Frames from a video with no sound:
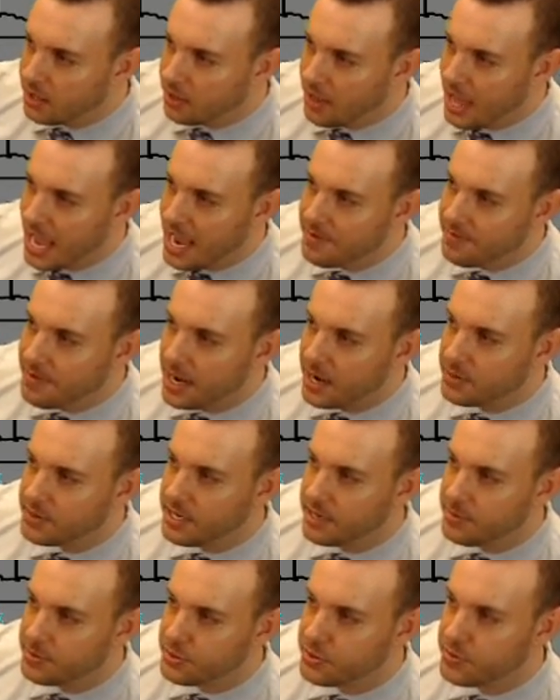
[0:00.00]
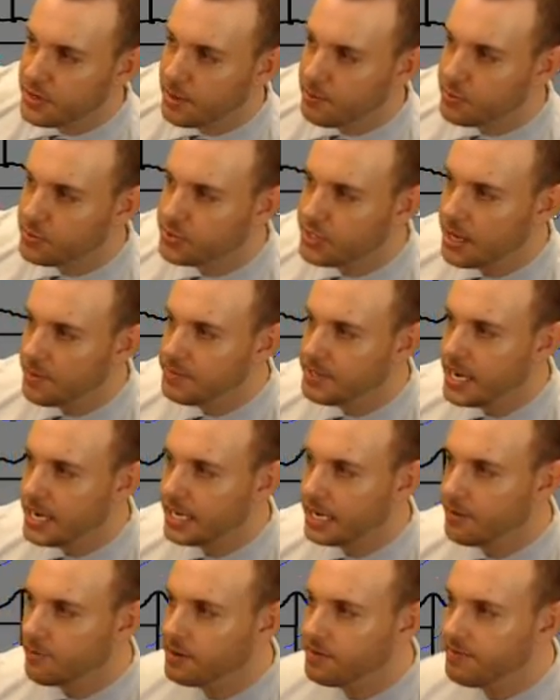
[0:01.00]
Live air temperature numbers
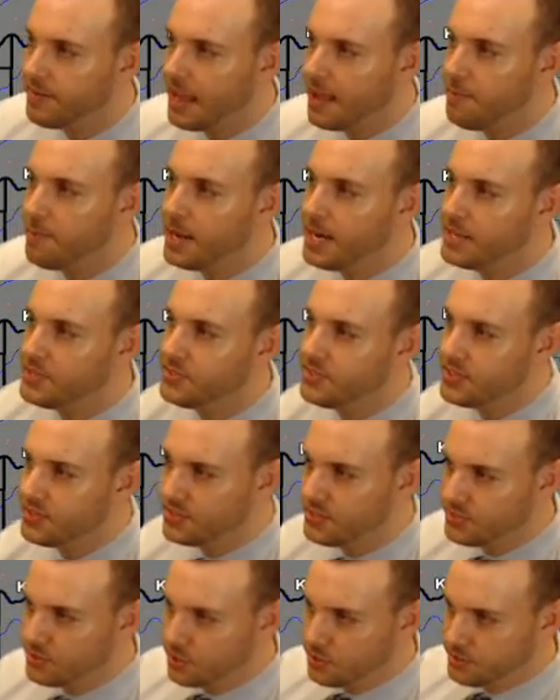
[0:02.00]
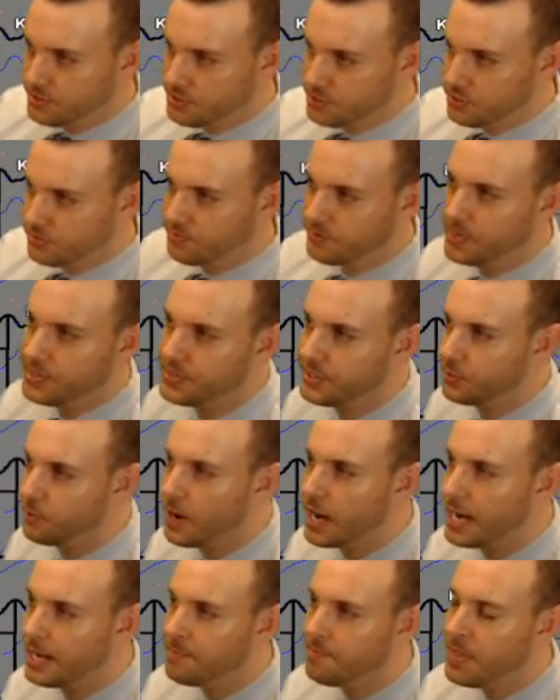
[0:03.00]
updating every 5 minutes. This is all still freezing
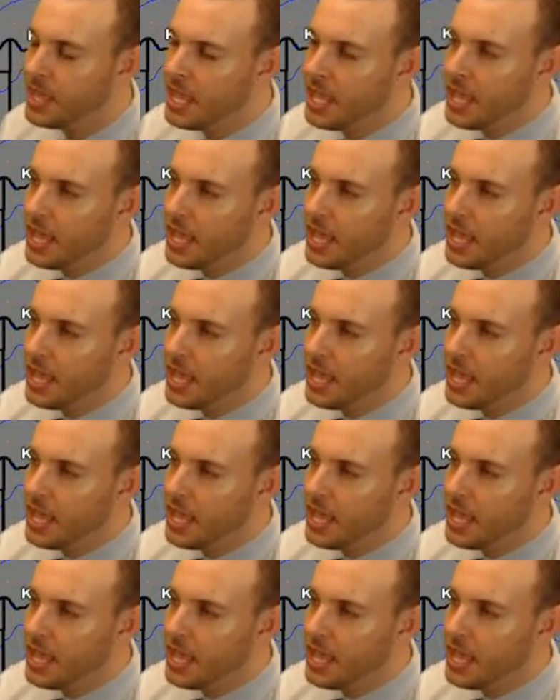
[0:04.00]
rain.